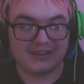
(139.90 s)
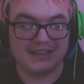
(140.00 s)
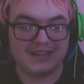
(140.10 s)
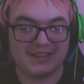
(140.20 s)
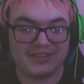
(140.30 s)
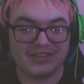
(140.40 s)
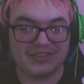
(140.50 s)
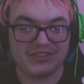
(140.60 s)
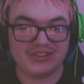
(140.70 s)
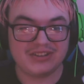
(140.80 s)

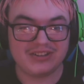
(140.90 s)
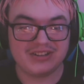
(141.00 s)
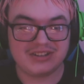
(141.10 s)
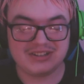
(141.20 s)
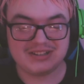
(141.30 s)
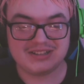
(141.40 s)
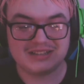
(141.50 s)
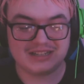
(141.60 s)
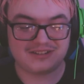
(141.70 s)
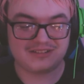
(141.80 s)
is.
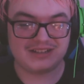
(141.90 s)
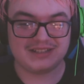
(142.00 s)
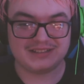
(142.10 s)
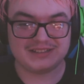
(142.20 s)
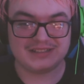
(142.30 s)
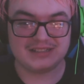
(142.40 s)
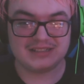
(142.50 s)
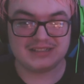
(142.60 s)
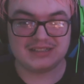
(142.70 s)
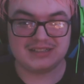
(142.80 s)
There he is.
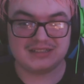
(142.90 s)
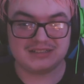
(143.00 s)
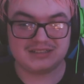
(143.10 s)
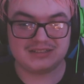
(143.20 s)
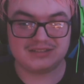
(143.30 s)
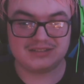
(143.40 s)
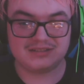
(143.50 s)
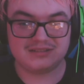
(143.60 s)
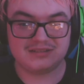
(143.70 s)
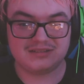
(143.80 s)
He's.
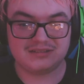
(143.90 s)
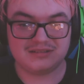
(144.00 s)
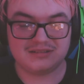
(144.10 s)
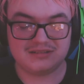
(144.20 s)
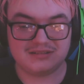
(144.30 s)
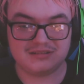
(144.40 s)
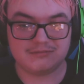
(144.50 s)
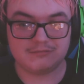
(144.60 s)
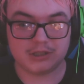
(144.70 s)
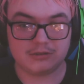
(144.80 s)
We've been trying to
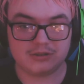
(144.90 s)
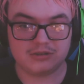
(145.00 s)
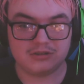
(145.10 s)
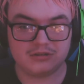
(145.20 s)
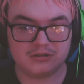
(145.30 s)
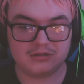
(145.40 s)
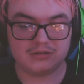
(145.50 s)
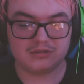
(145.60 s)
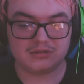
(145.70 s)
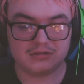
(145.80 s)
contact Wait. you regarding your
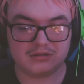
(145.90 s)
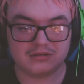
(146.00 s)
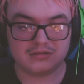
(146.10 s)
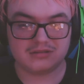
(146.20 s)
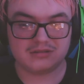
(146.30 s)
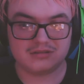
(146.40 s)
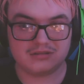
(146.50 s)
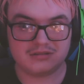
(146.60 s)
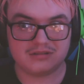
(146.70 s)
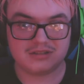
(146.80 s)
car's extended
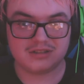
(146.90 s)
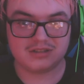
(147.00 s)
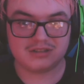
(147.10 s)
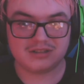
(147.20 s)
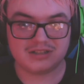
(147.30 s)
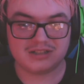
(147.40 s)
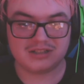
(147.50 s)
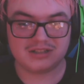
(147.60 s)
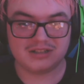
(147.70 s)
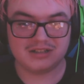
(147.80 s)
warranty for quite some
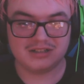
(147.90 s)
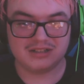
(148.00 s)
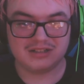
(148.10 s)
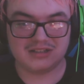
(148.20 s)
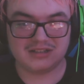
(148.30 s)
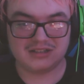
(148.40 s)
time uh, now.